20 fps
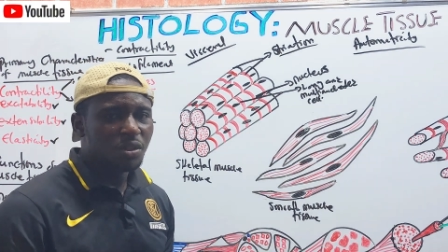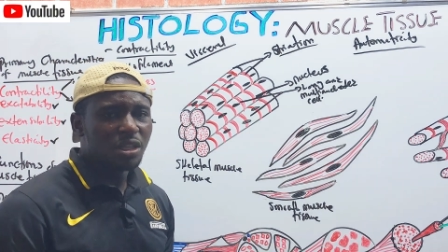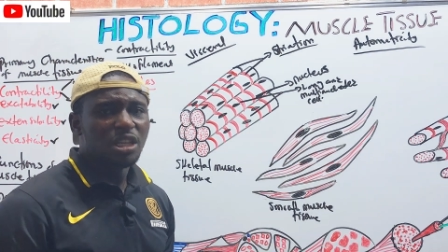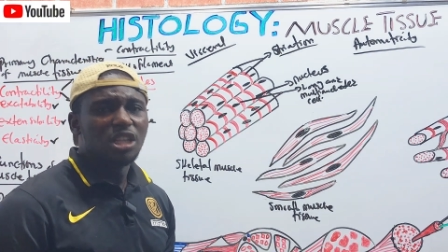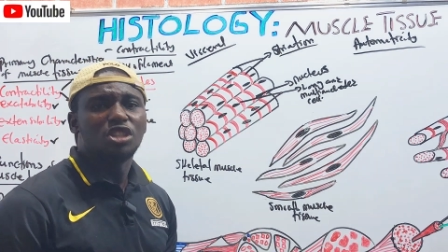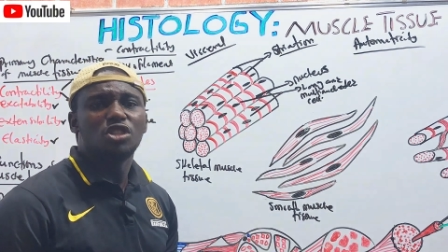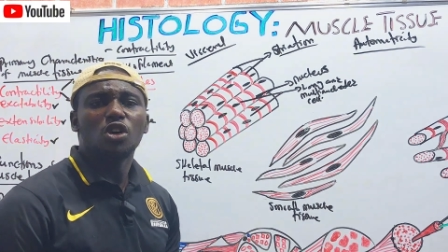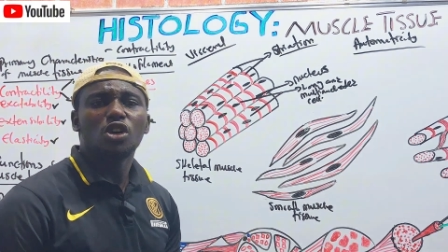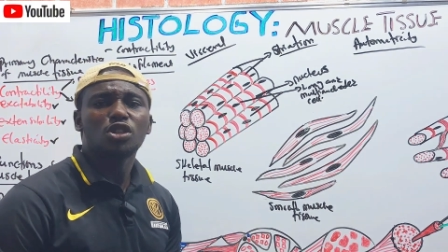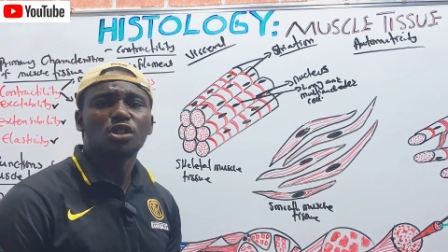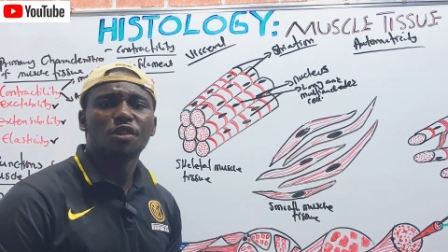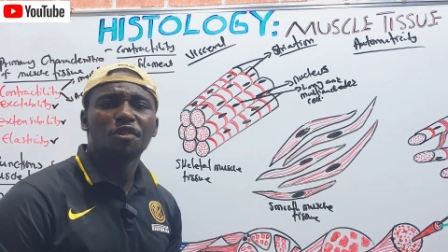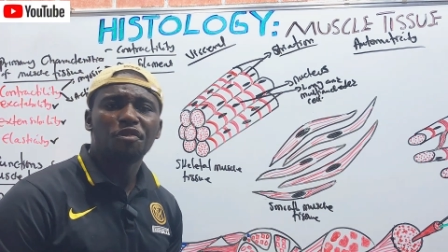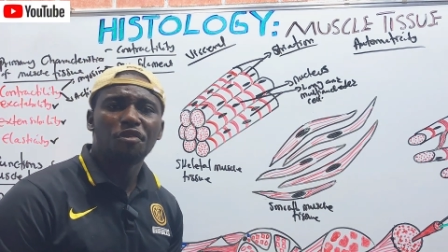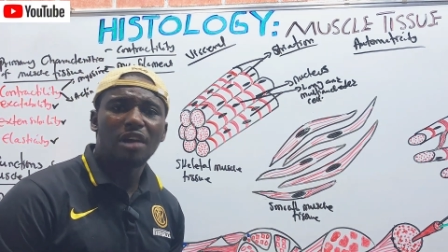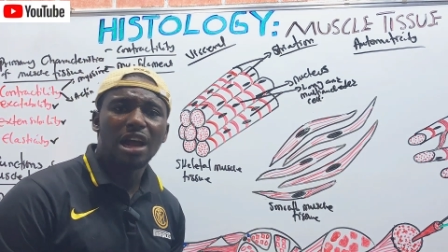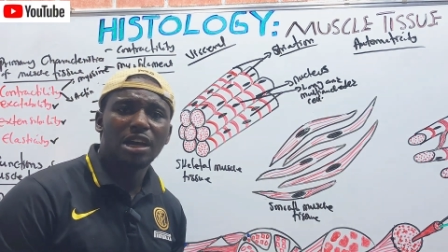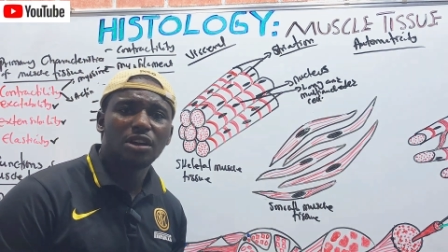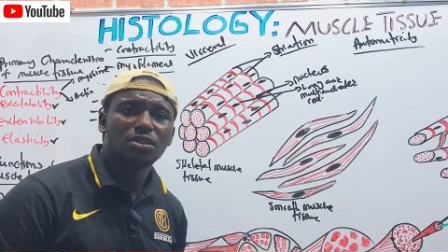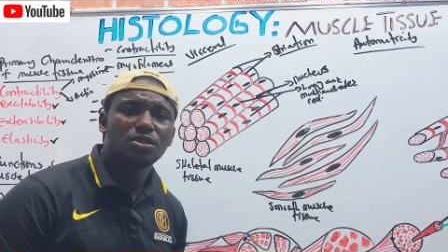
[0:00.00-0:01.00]
it's also
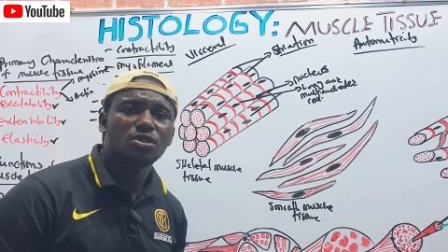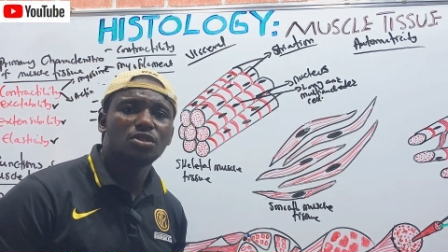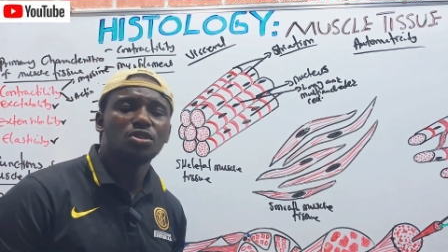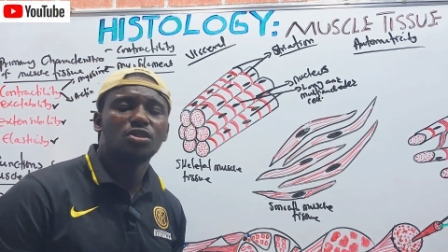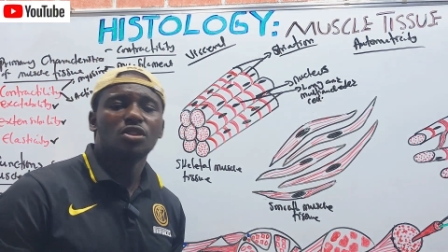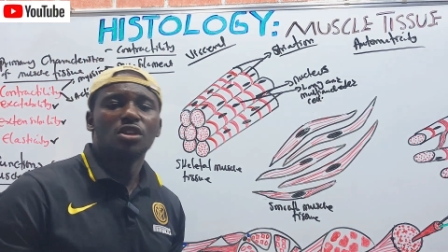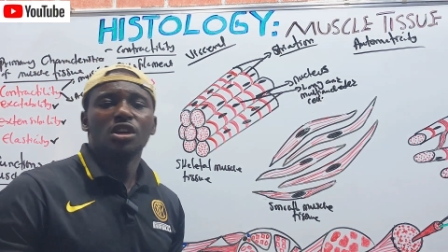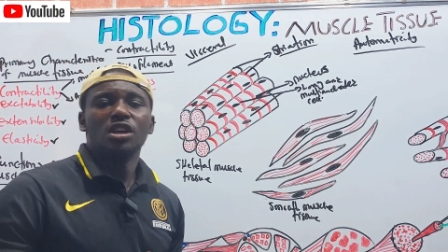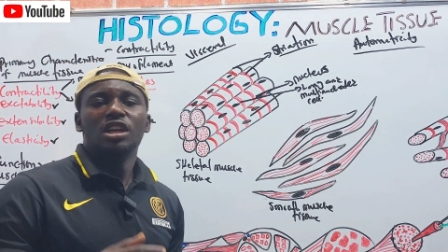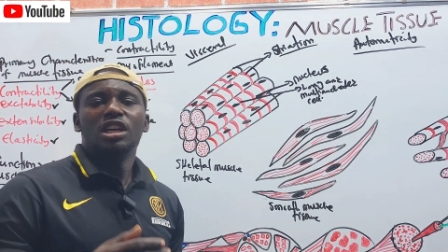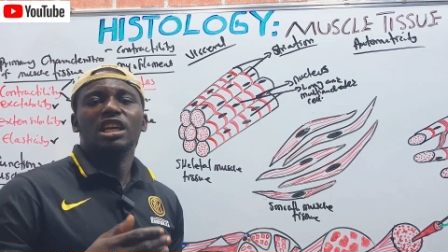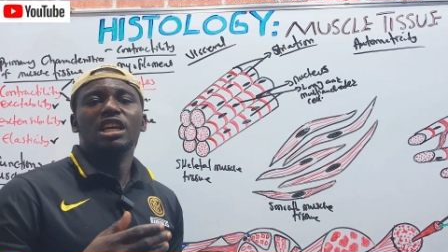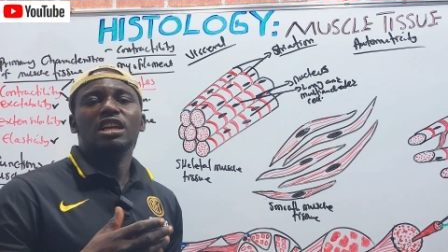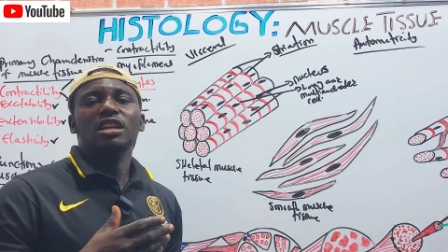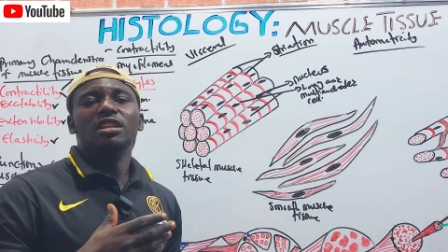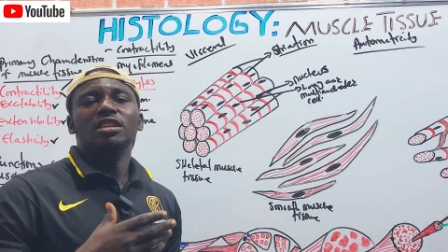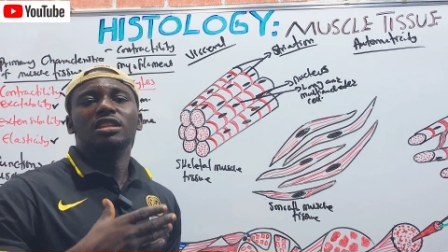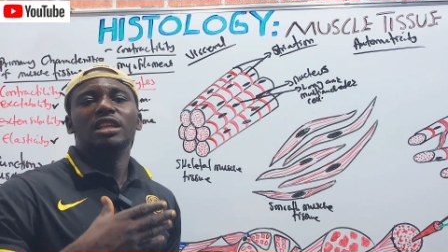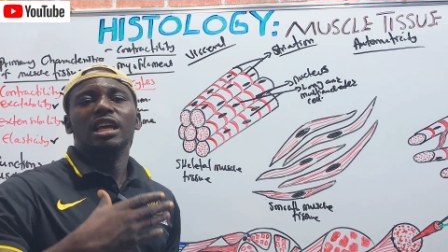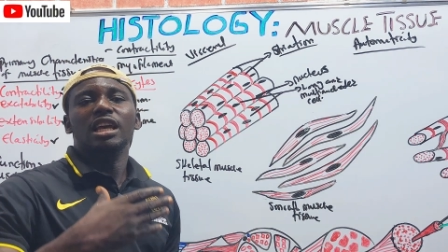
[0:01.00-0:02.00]
found
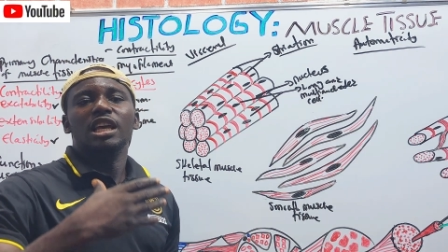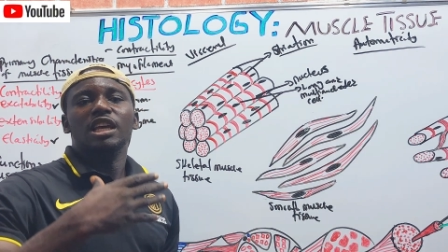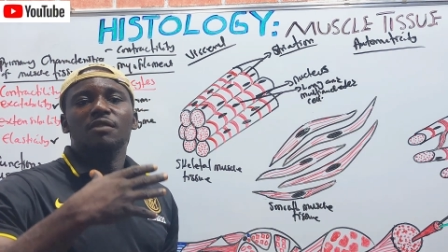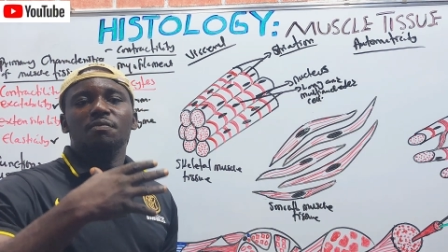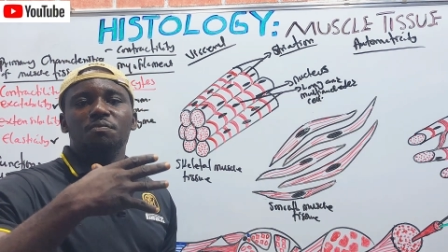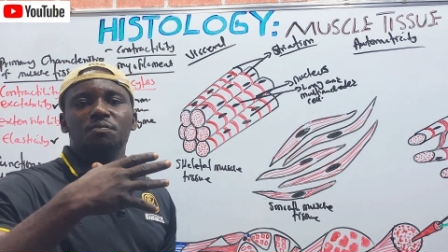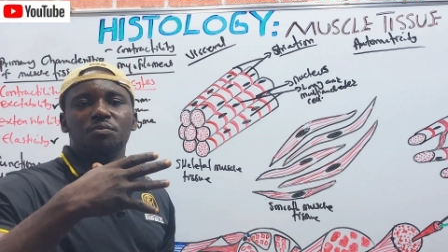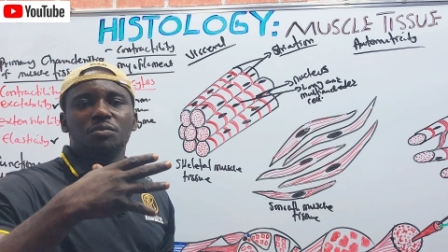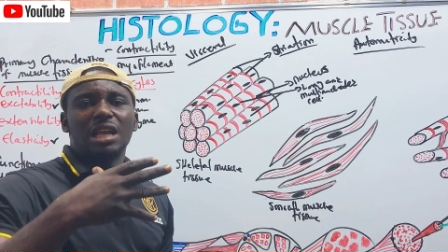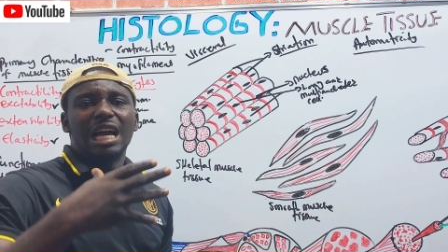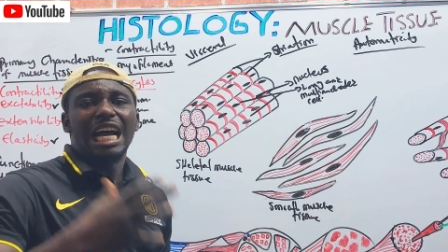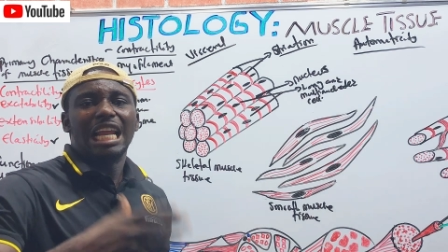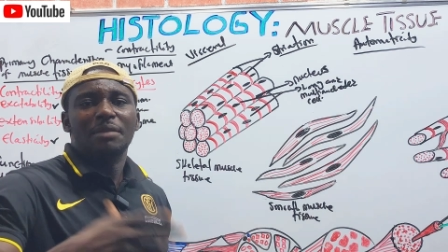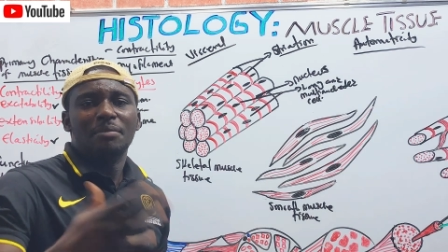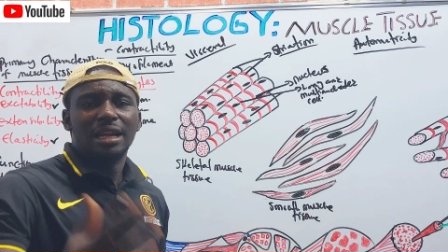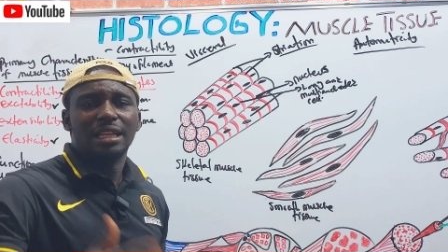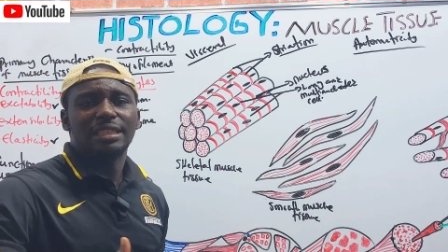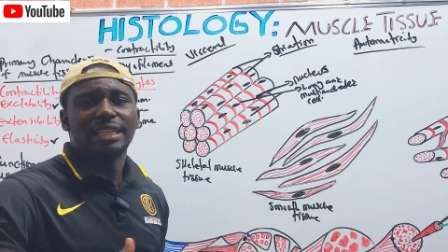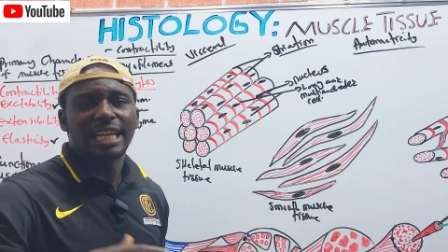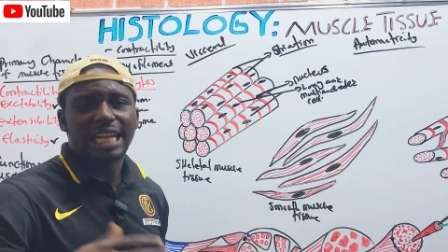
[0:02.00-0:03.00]
in the
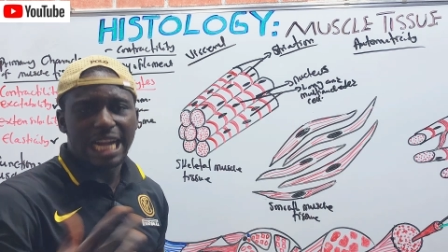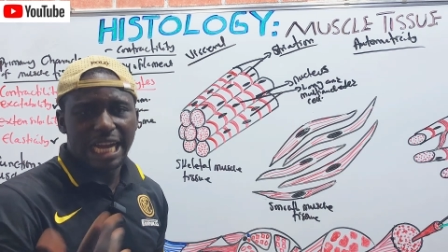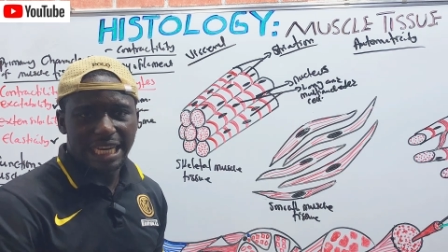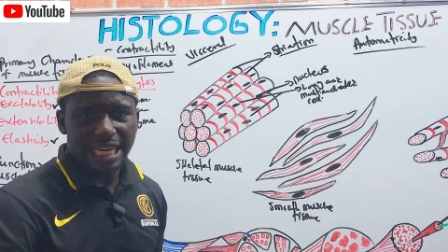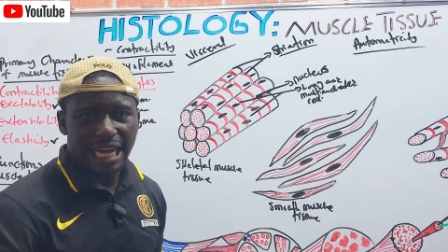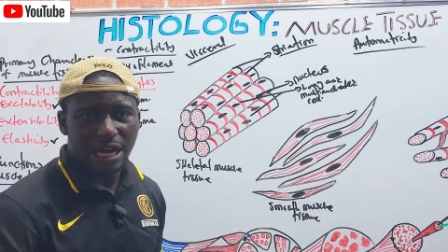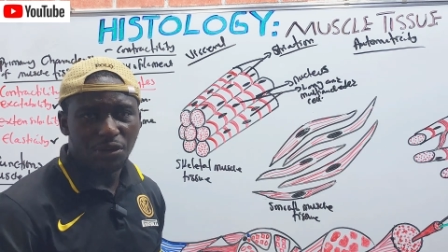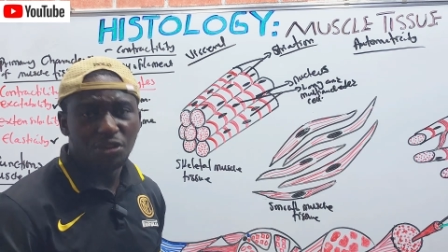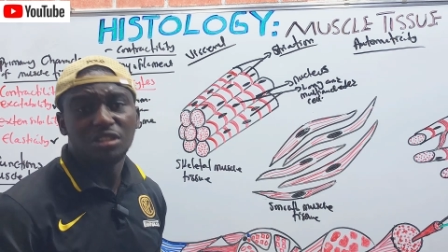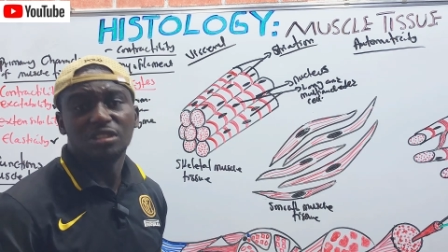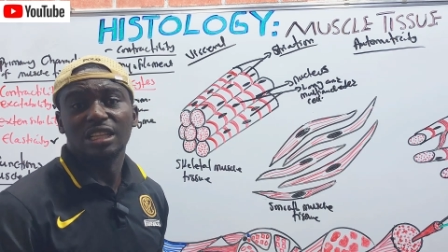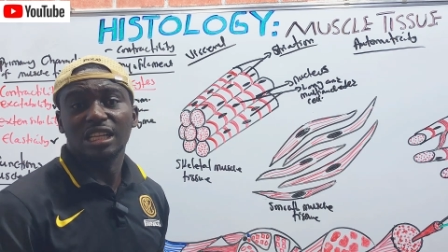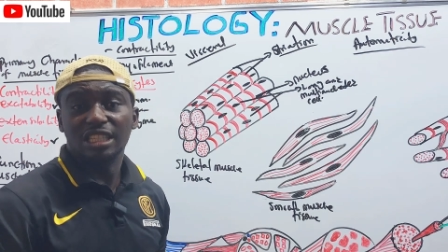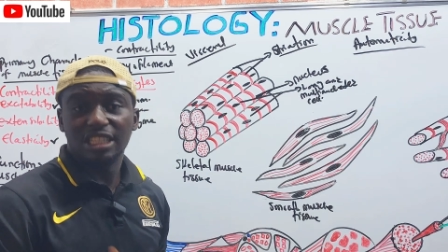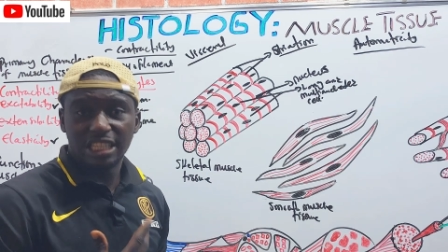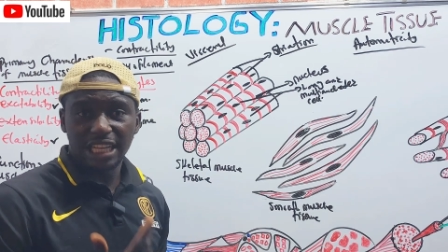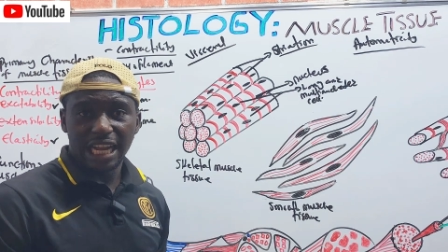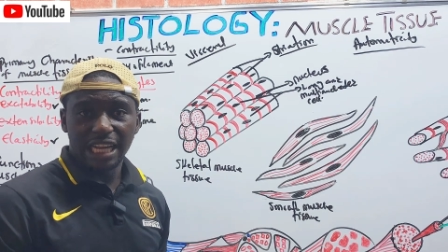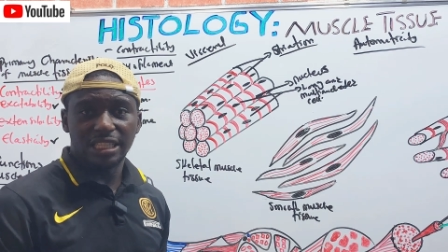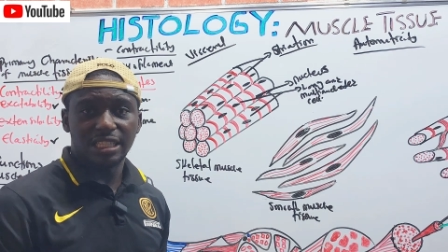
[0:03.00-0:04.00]
alimentary canal, which is the
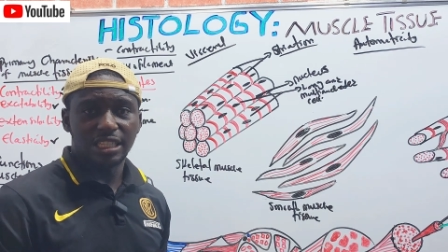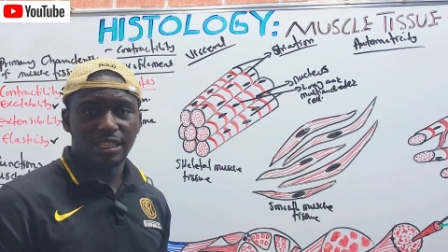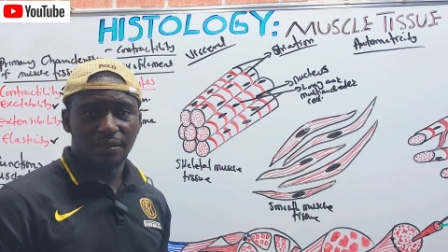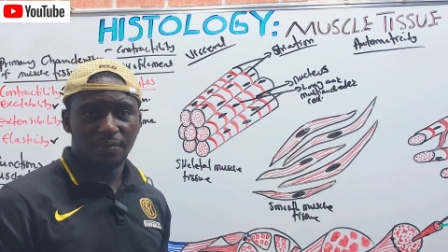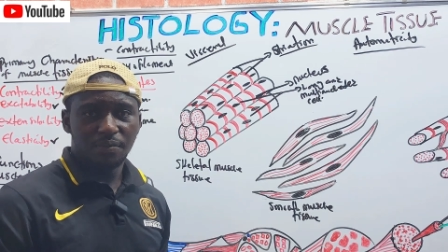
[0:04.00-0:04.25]
GIT.